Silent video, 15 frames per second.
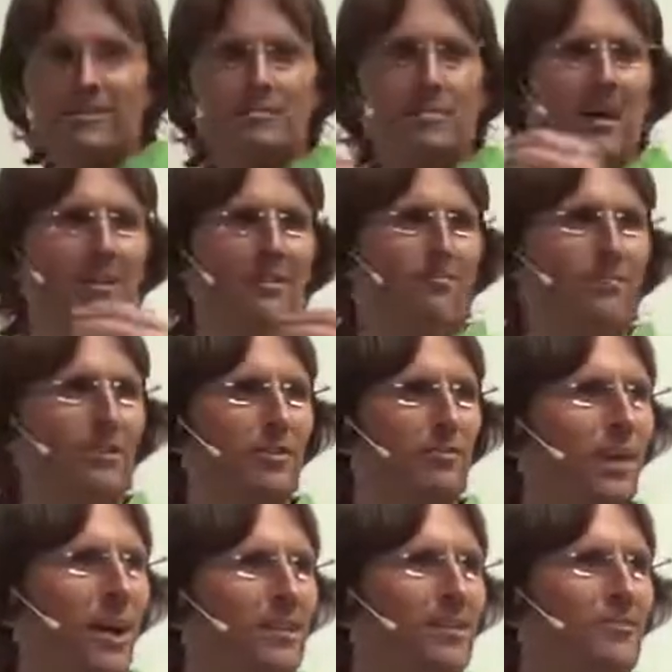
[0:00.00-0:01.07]
to make her feel
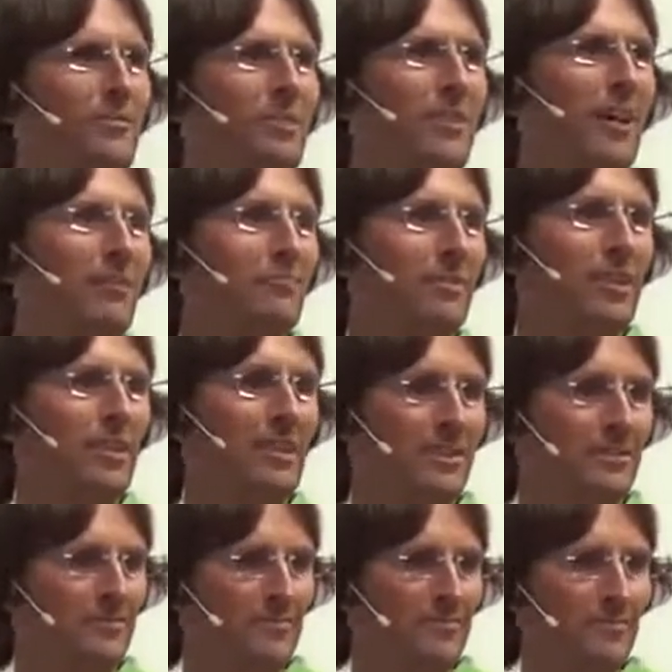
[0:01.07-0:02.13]
attractive and lovely.
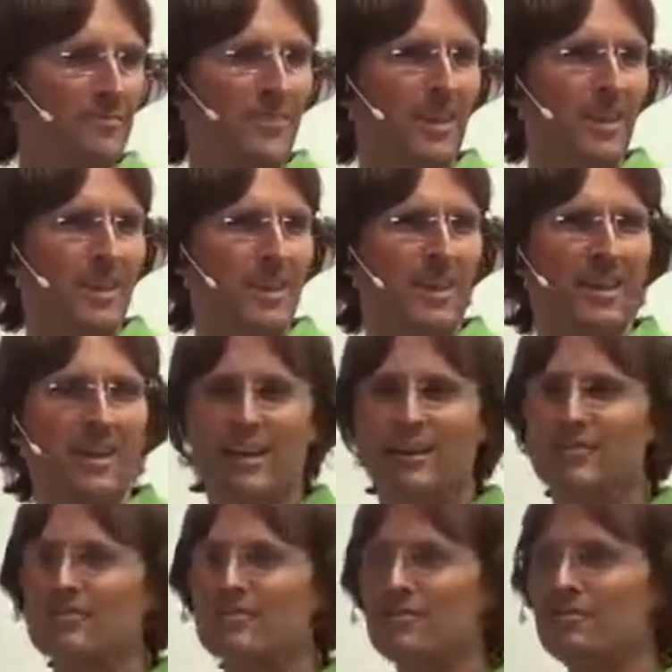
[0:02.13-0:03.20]

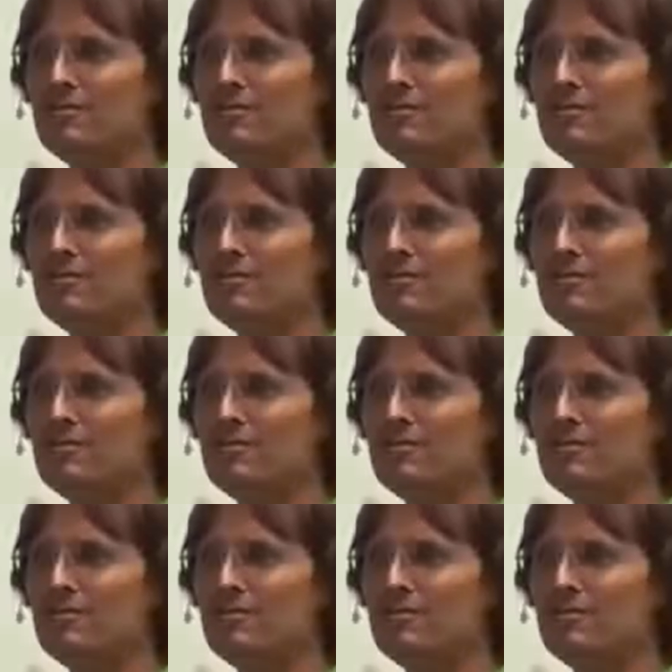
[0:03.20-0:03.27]
And as